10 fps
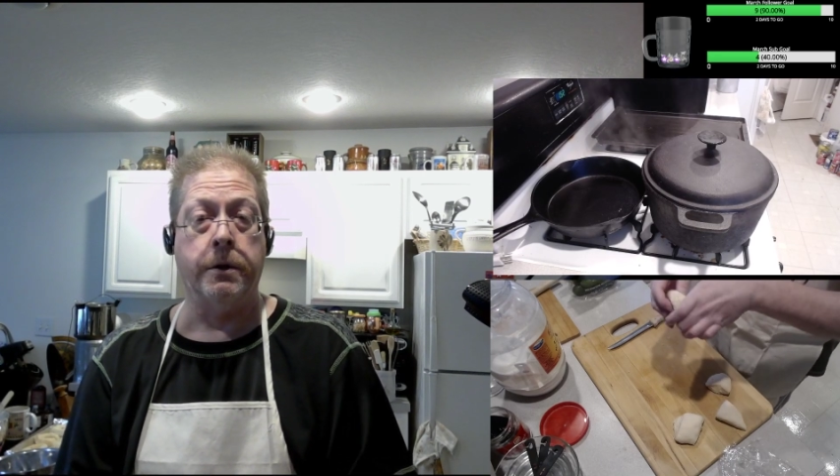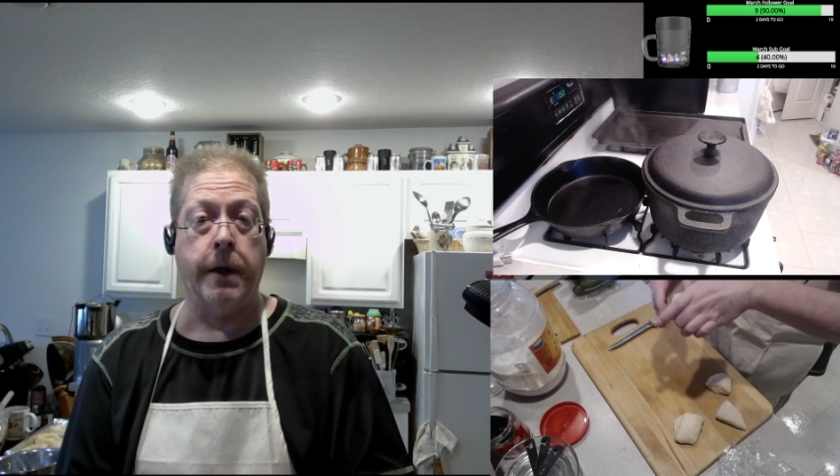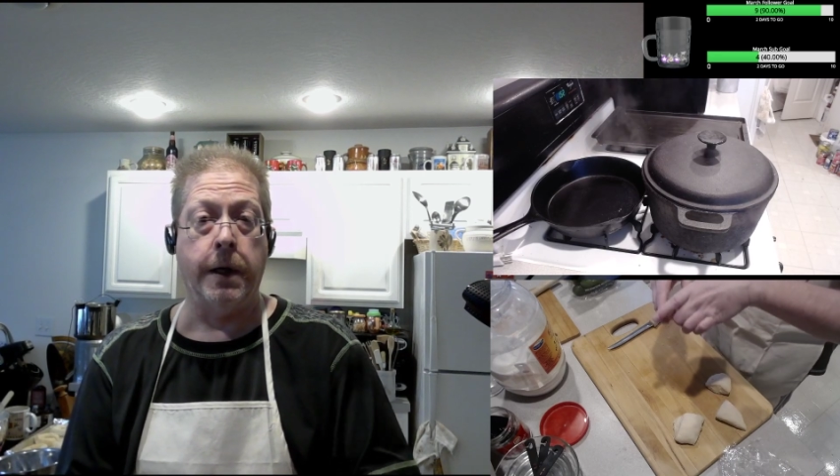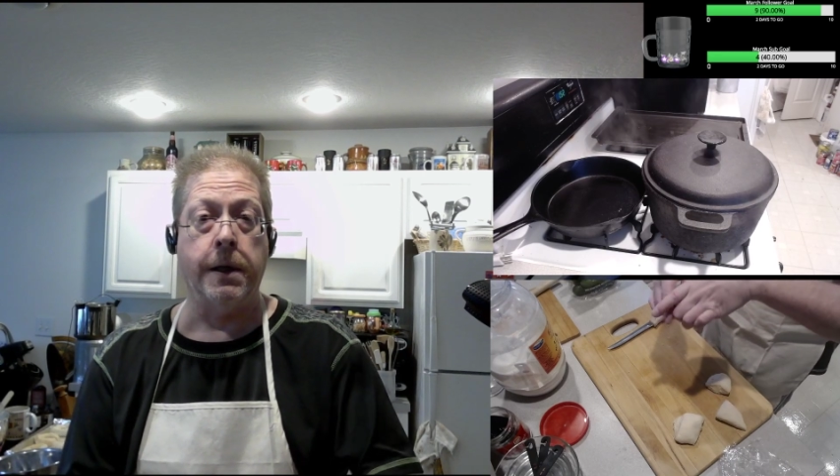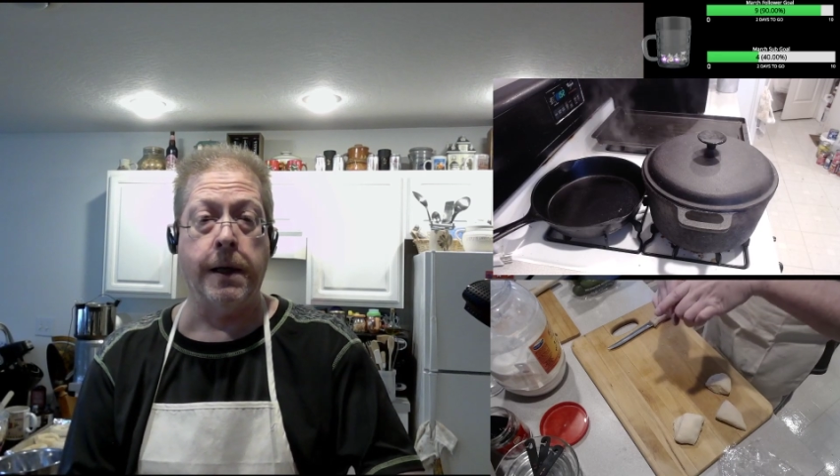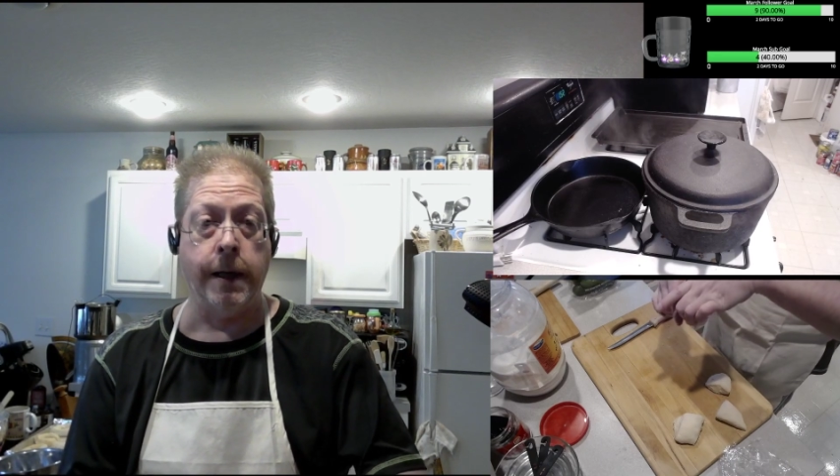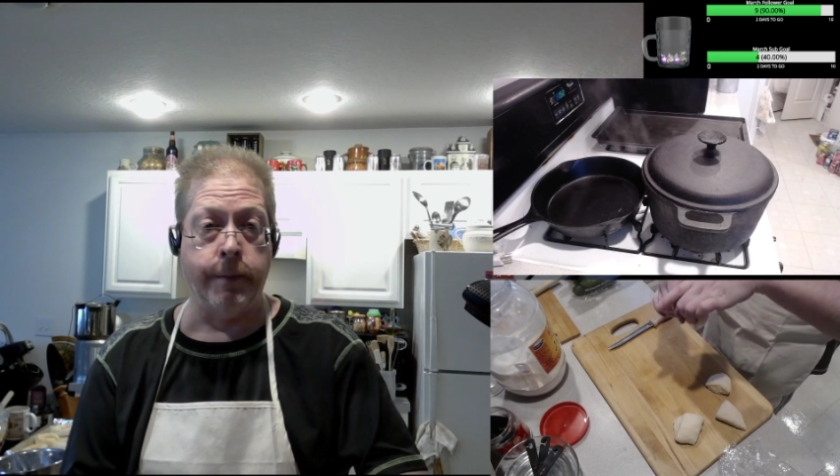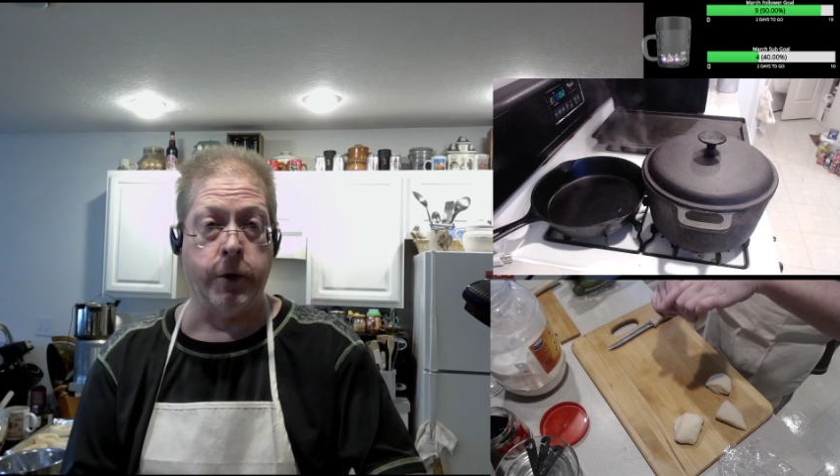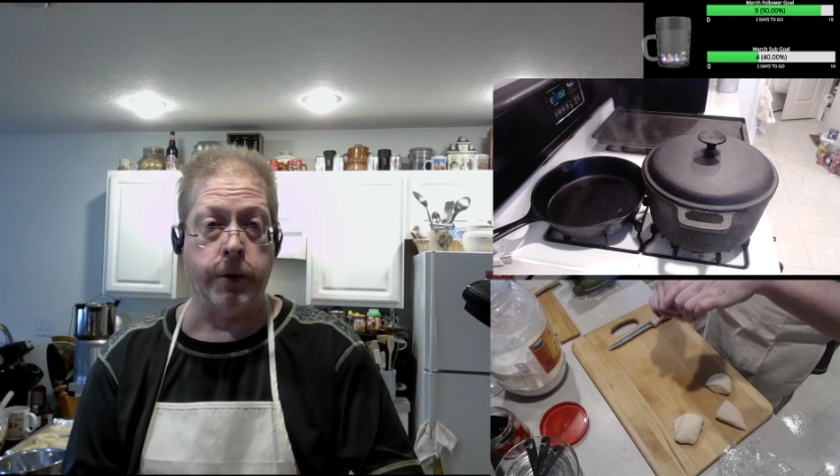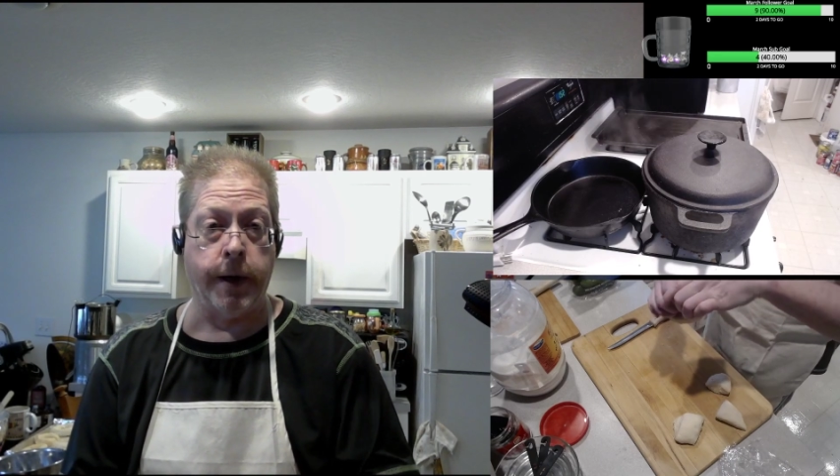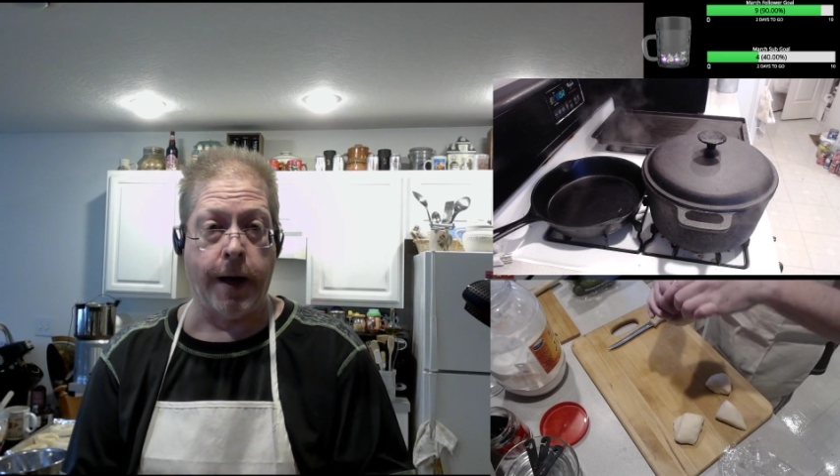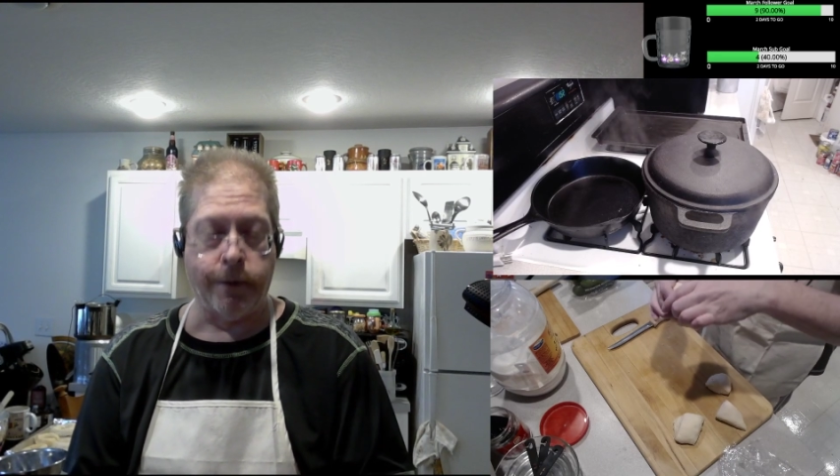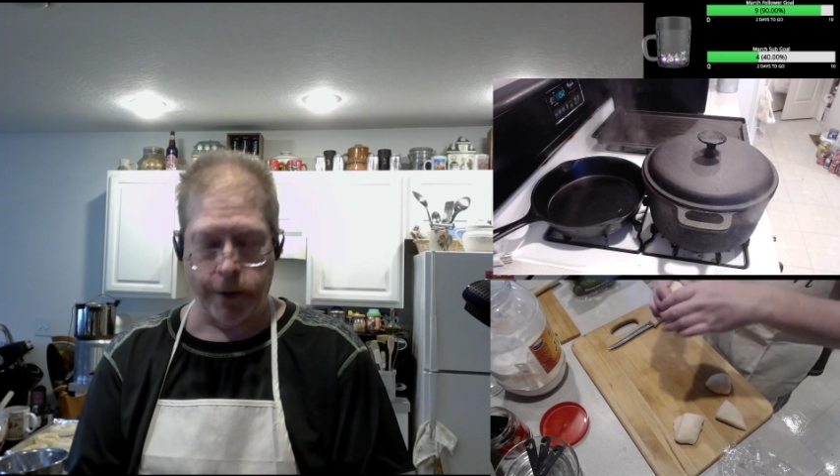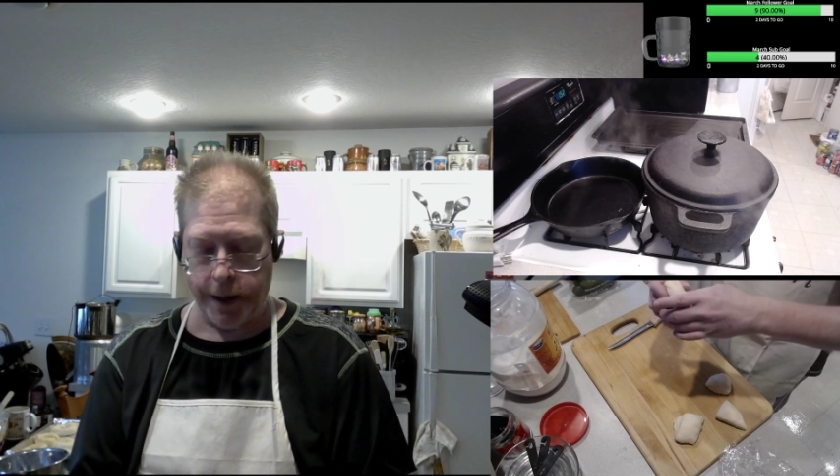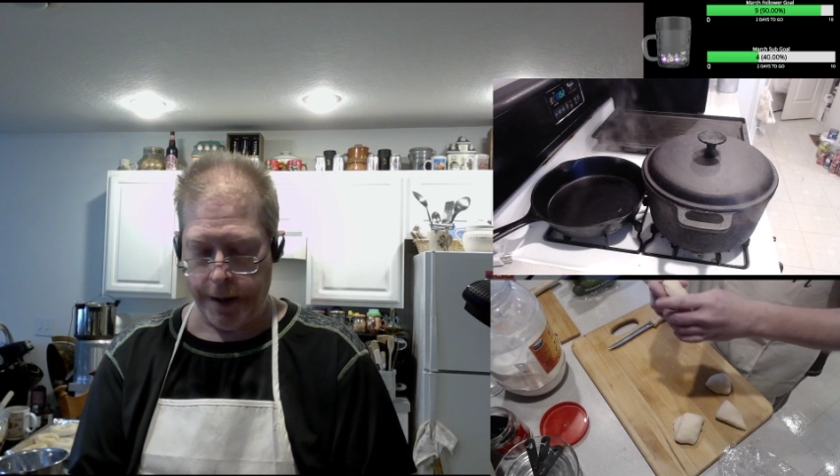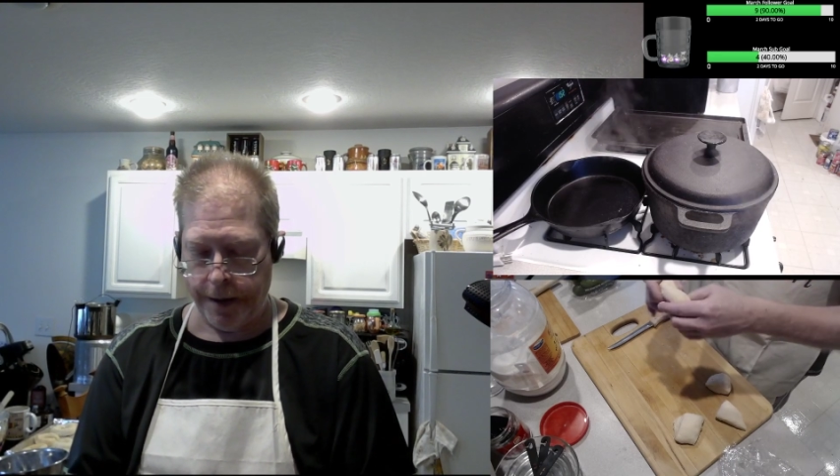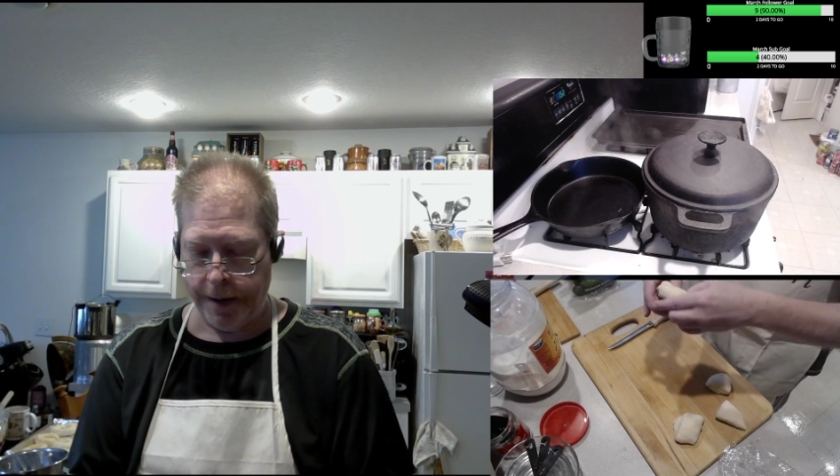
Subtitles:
try to climb the tree after it.